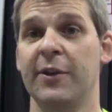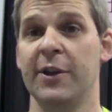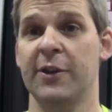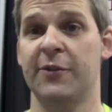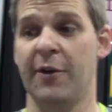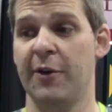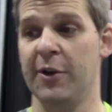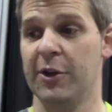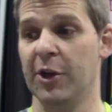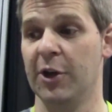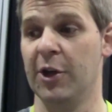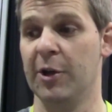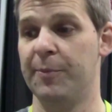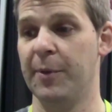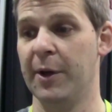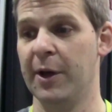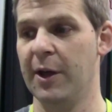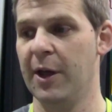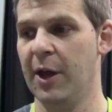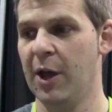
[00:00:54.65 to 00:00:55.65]
it's very good,
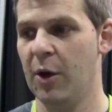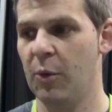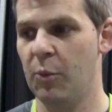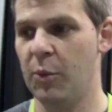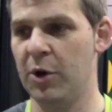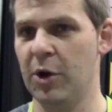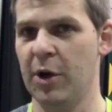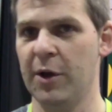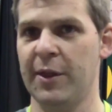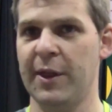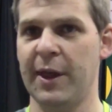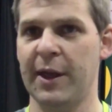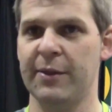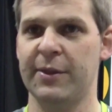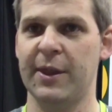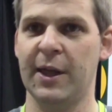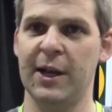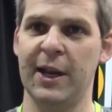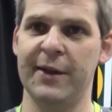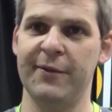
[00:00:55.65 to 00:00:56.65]
but we're not at
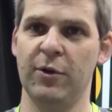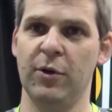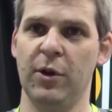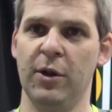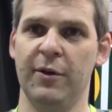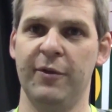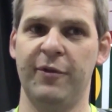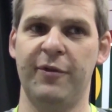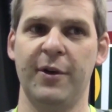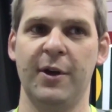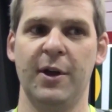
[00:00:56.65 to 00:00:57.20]
that level of